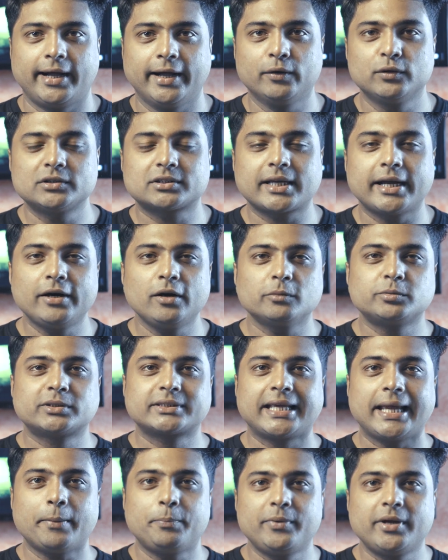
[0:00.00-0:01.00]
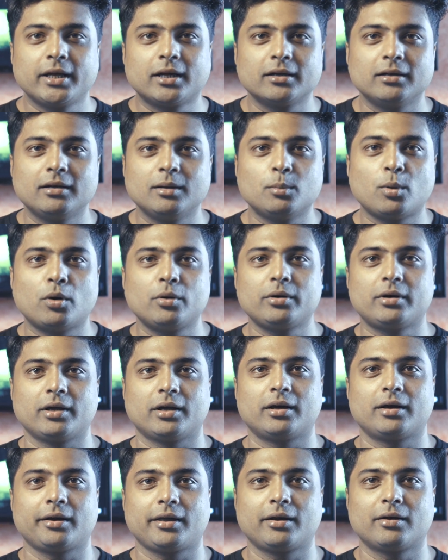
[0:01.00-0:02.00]
I was kind of skeptical about
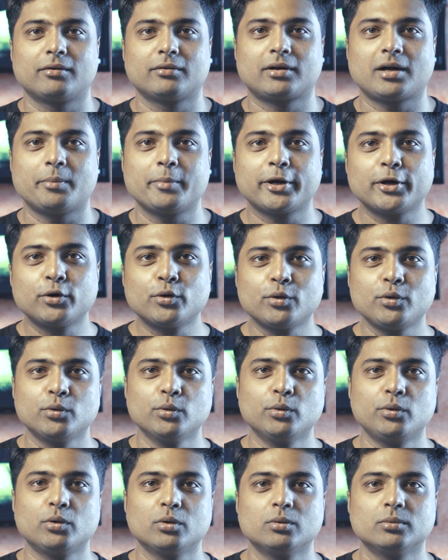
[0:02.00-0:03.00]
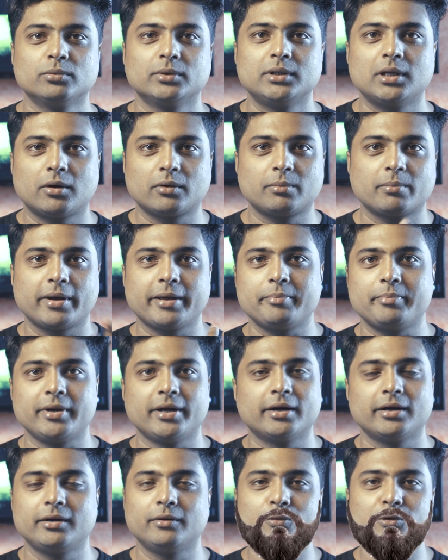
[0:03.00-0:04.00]
coming into YouTube without my
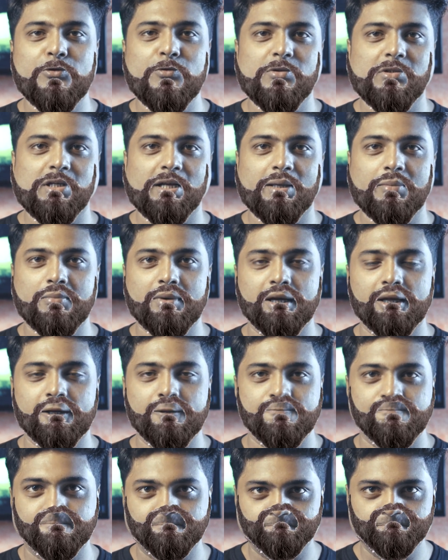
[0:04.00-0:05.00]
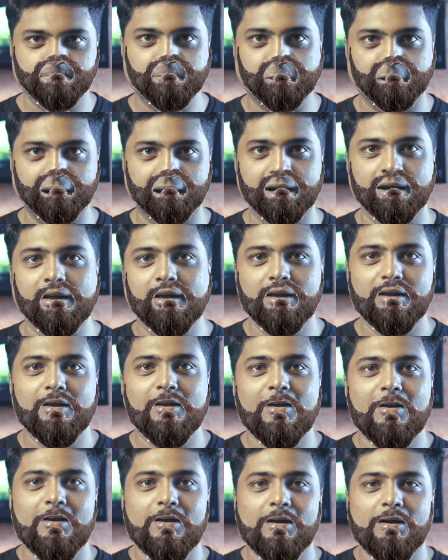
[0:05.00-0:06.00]
beard, which was like my pride,
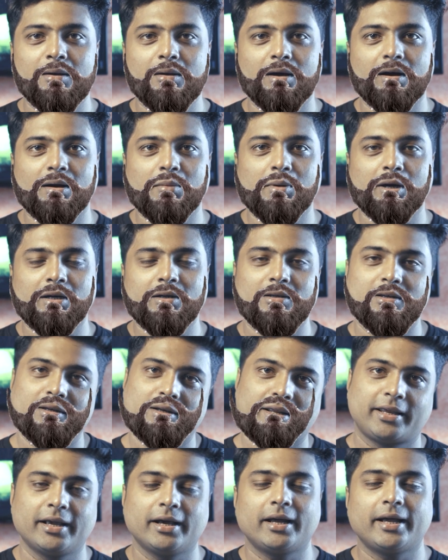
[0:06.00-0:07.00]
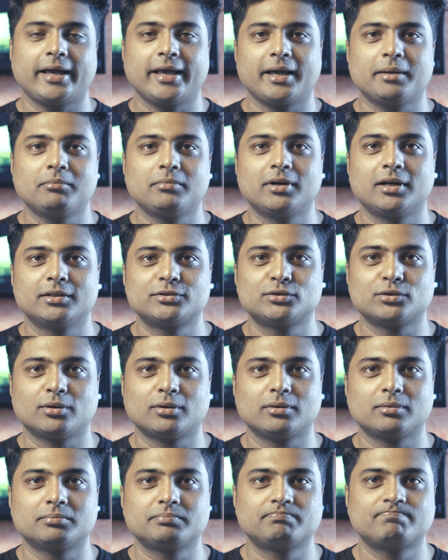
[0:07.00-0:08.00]
but here I am,
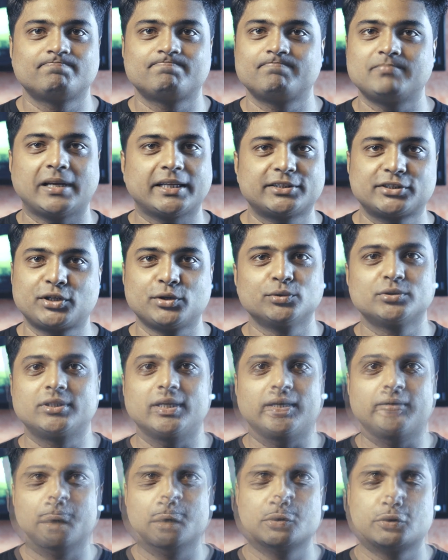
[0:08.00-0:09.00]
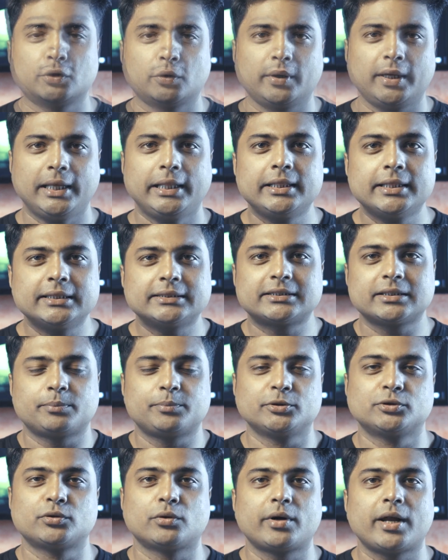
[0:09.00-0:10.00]
so excuse that. So in this
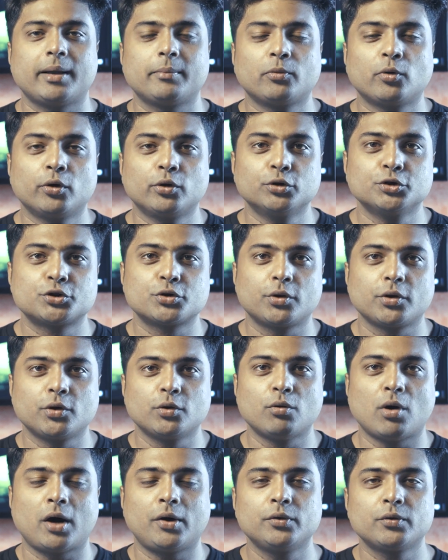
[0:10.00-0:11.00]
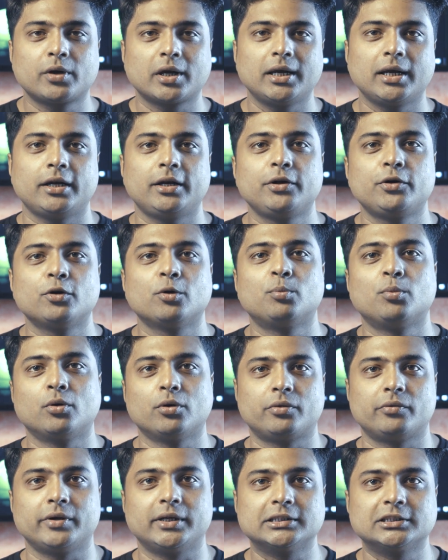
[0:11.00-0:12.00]
episode I'm going to show you how you can edit your
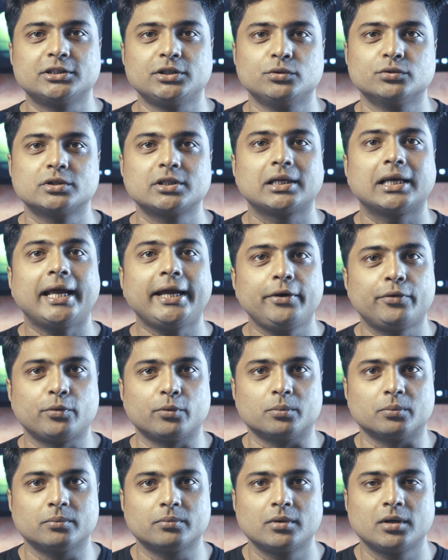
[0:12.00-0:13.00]
portraits using Lightroom.